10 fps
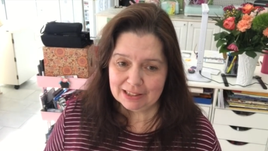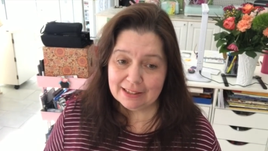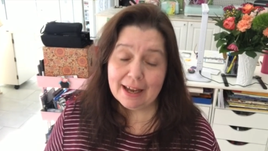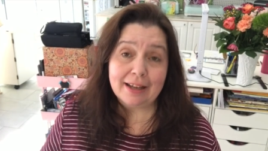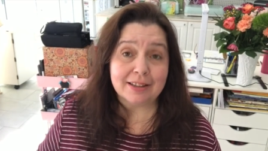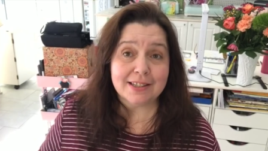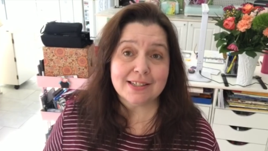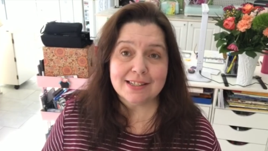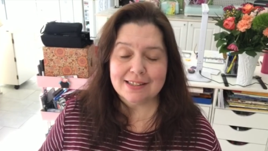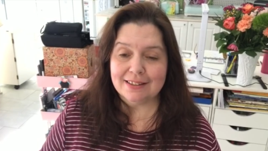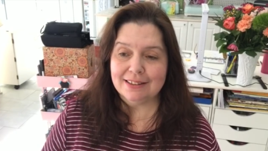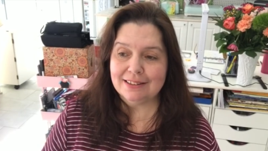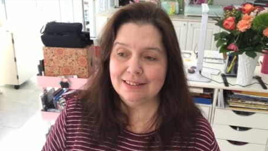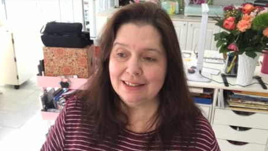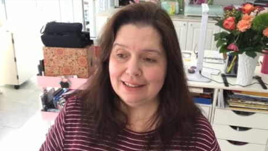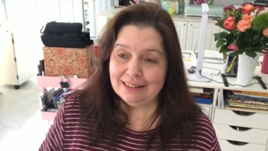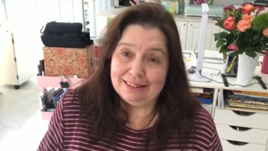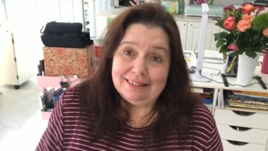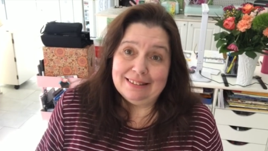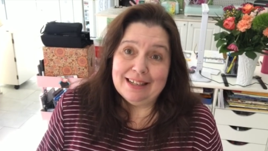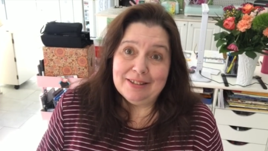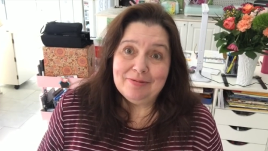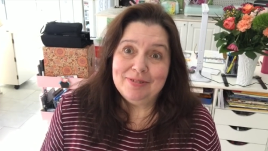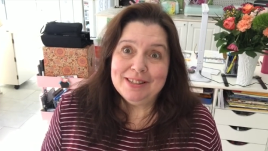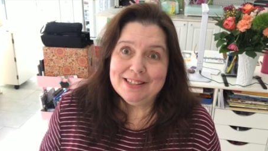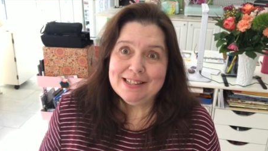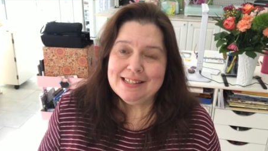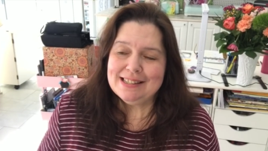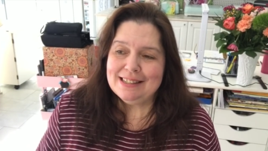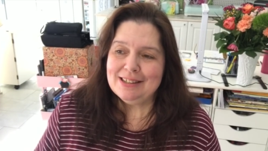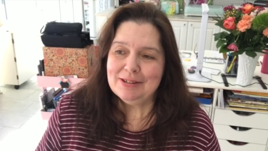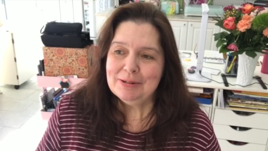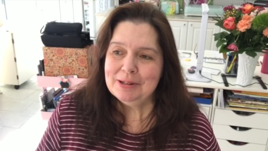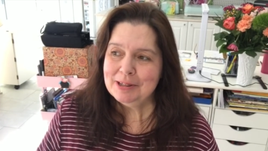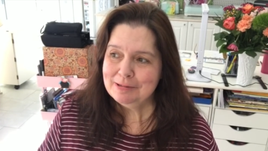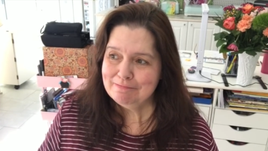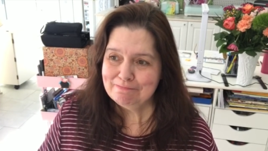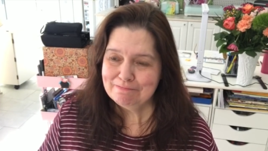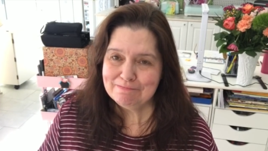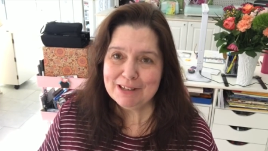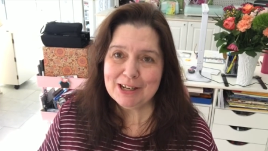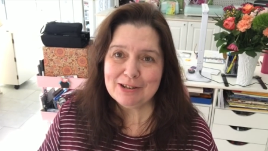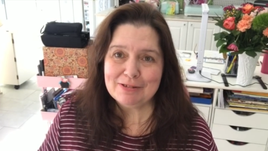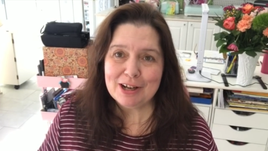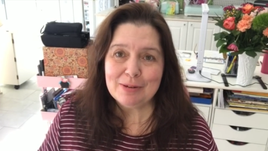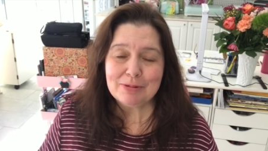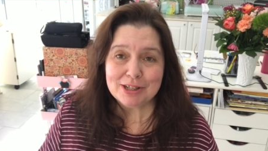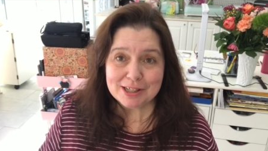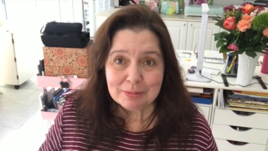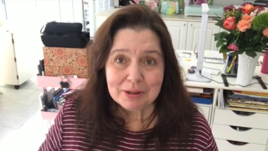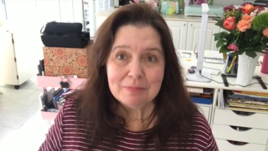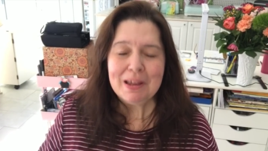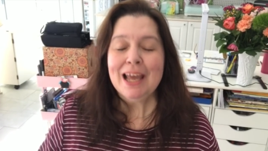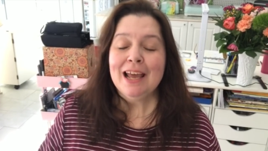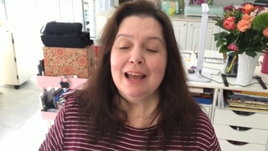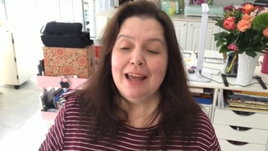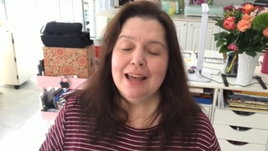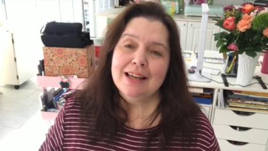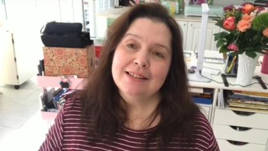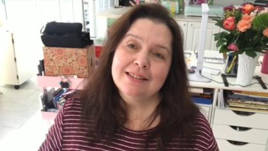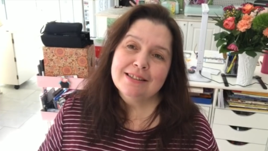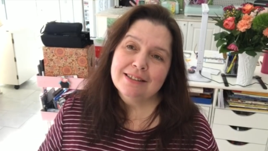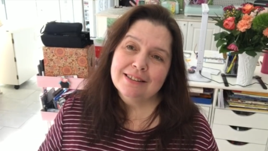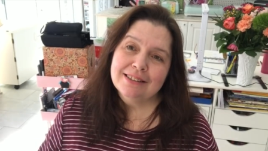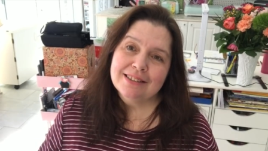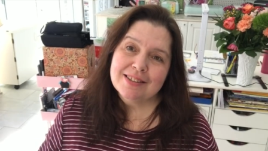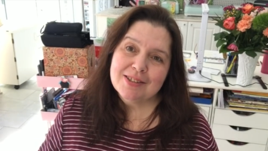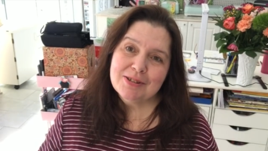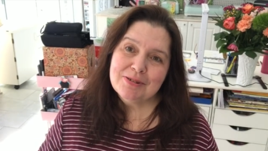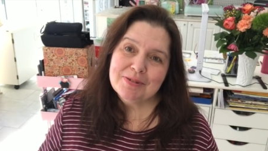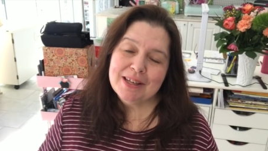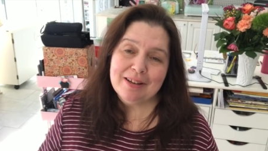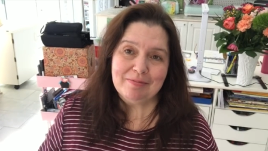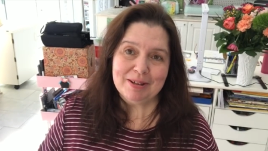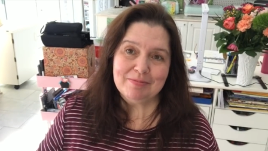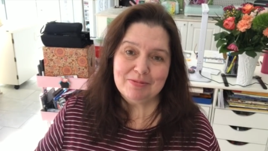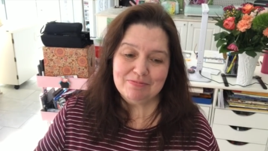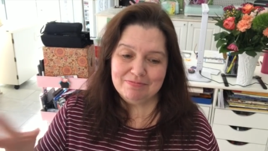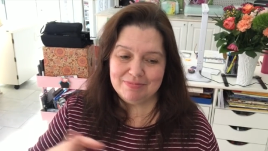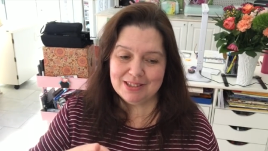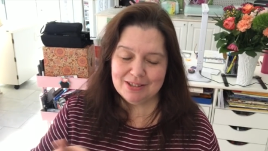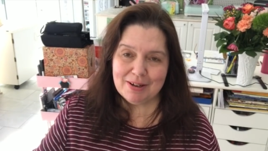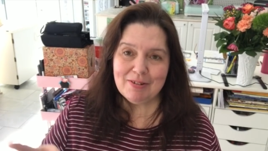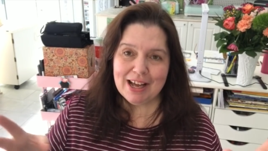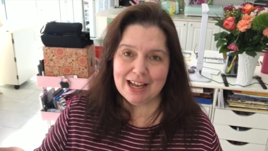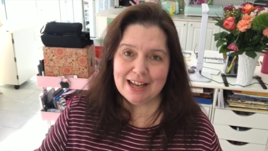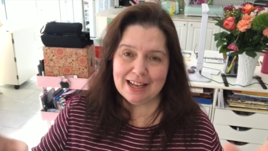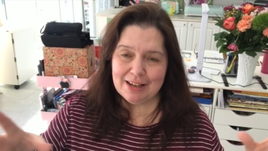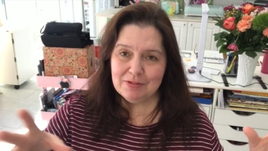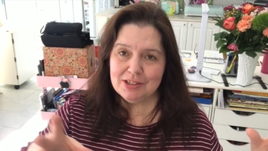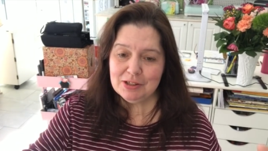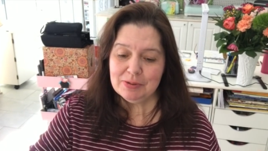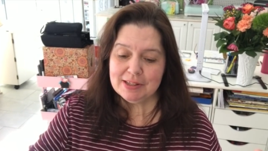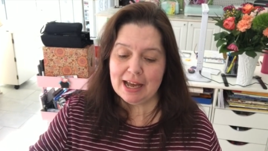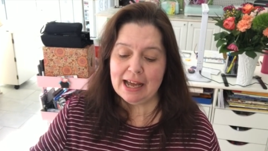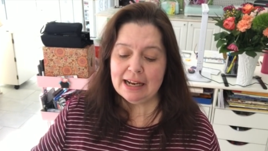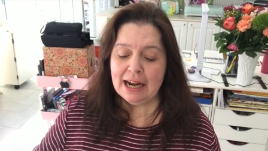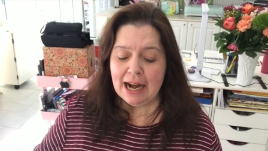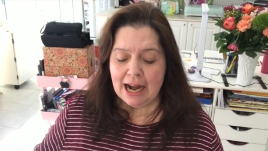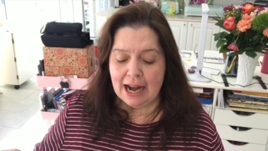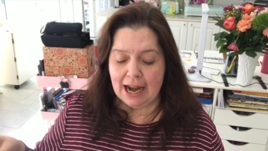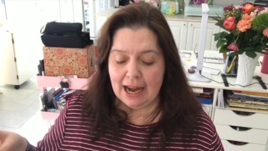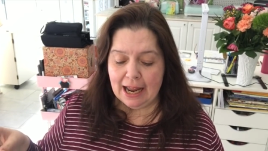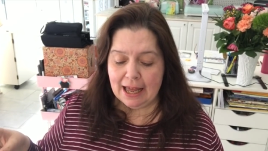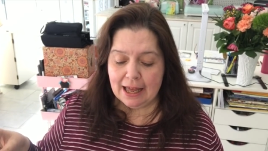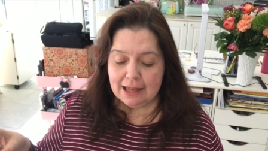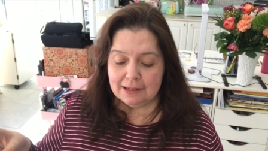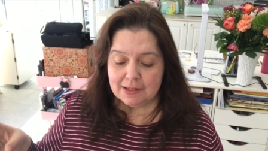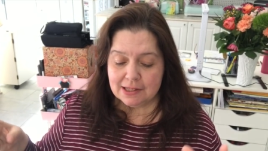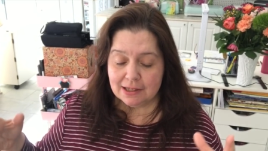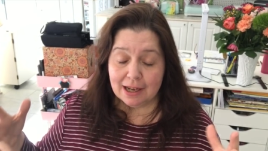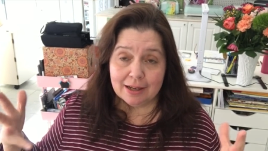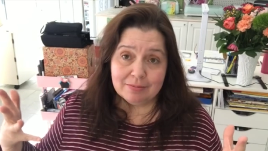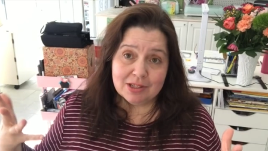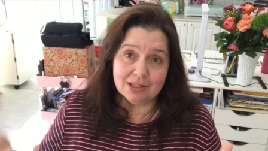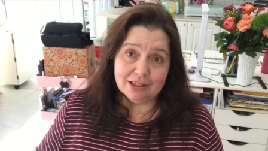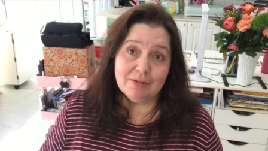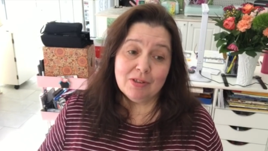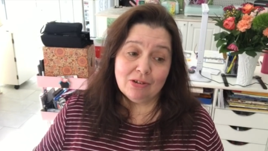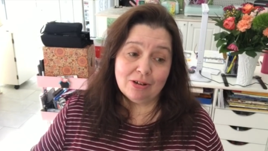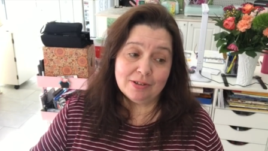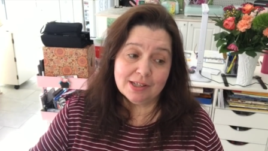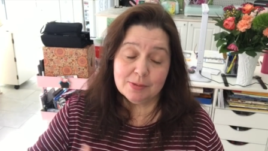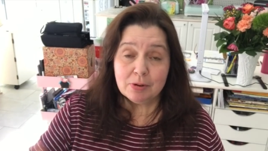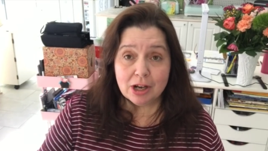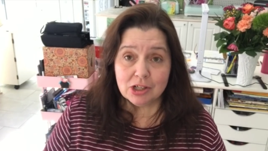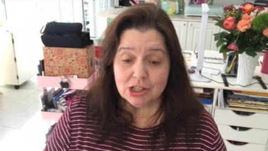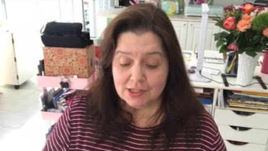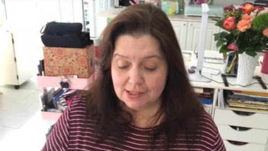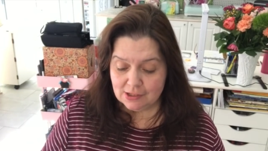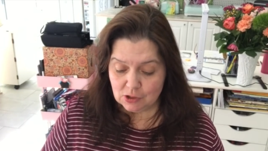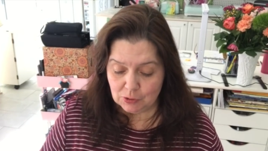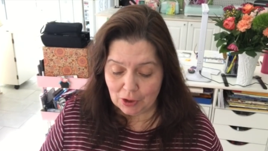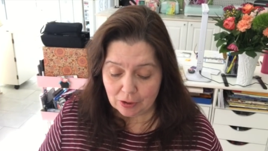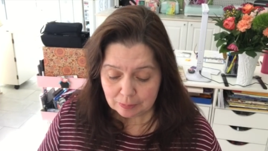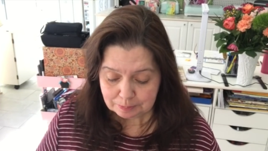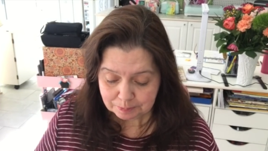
yeah, because life is you know, unpredictable, and I have to deal with that. And I'm dealing with all these projects, as you know.